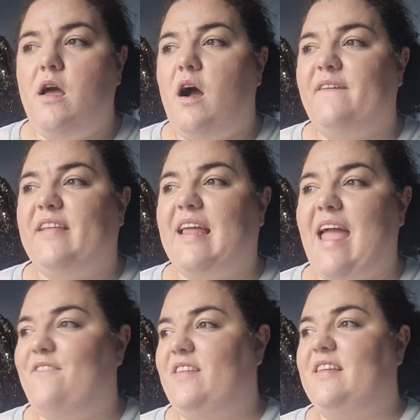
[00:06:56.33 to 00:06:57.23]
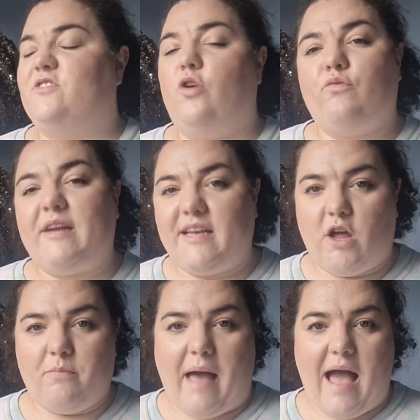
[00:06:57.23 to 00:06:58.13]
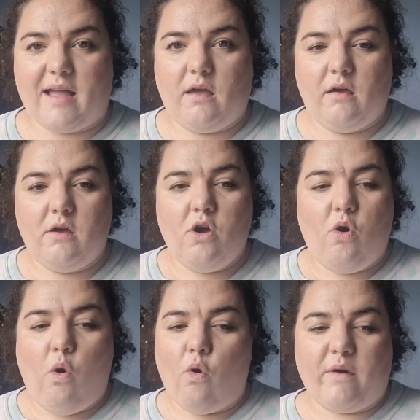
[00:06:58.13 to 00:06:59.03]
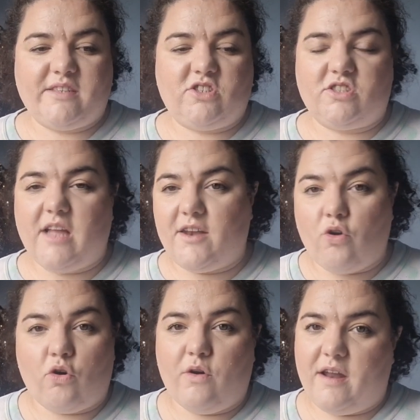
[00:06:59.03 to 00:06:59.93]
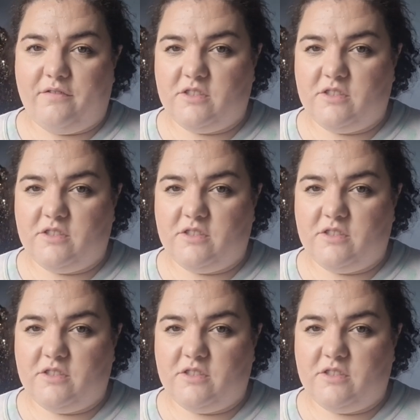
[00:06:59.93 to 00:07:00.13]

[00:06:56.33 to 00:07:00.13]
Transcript: I feel like everything's got a really low back, or it's just like not got enough